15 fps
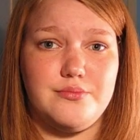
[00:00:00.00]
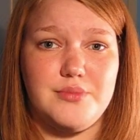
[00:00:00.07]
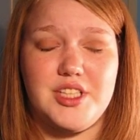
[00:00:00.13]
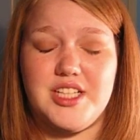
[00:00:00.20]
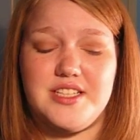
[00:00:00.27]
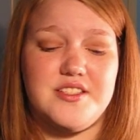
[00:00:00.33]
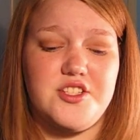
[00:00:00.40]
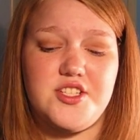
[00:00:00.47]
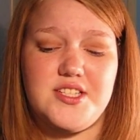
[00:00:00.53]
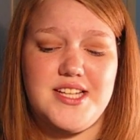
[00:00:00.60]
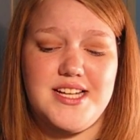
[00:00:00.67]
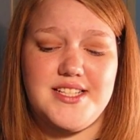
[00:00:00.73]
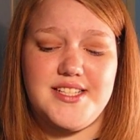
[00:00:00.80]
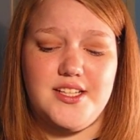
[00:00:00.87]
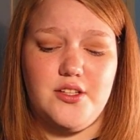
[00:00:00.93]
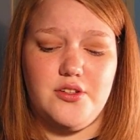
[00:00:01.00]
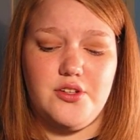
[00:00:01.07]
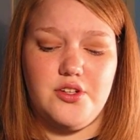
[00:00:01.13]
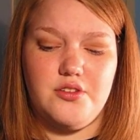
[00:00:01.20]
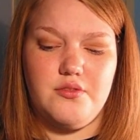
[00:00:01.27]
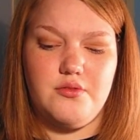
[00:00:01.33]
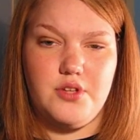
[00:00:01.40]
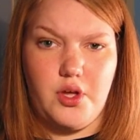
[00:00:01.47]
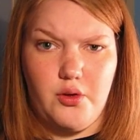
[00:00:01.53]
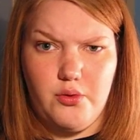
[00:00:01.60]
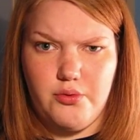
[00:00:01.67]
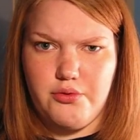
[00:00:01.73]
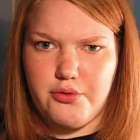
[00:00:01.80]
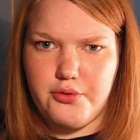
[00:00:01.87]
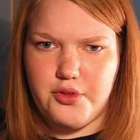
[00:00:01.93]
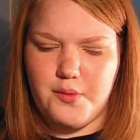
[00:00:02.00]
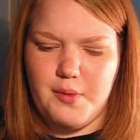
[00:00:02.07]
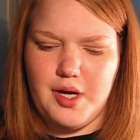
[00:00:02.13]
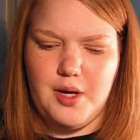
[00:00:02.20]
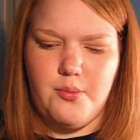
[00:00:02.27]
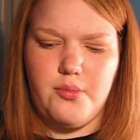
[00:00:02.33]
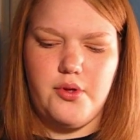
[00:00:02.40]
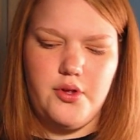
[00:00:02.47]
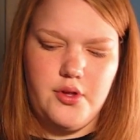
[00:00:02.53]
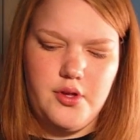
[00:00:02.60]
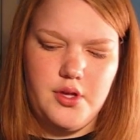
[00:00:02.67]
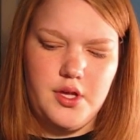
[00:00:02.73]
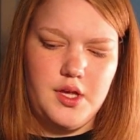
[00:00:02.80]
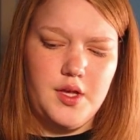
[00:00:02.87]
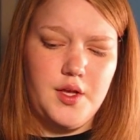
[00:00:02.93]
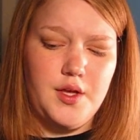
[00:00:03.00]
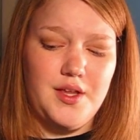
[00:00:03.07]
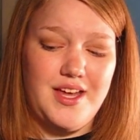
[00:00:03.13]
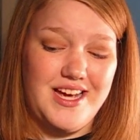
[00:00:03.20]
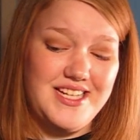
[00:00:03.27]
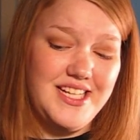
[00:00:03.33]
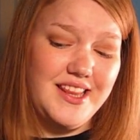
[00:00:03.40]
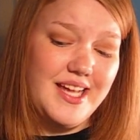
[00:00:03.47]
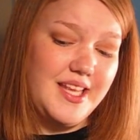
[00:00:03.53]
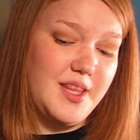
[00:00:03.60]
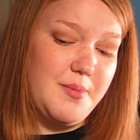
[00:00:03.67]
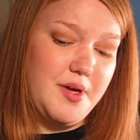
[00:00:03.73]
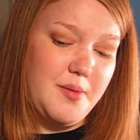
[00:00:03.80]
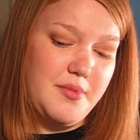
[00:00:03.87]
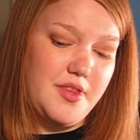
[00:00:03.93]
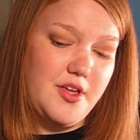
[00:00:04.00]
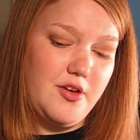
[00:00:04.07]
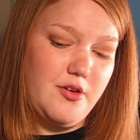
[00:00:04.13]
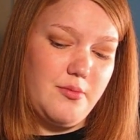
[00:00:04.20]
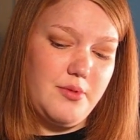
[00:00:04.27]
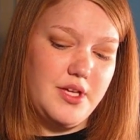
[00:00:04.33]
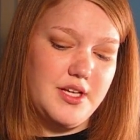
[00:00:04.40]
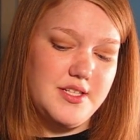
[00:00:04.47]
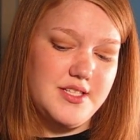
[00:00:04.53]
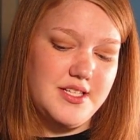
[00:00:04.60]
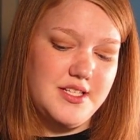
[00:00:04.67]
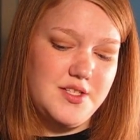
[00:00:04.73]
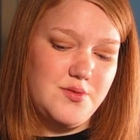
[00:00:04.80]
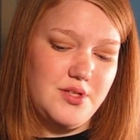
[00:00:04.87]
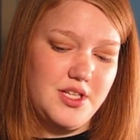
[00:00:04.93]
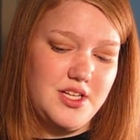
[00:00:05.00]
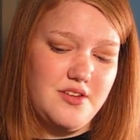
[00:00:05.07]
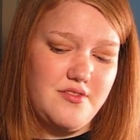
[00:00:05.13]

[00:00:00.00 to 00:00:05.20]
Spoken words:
because it just takes that long to go through the pump. I did like the pump though, because it is really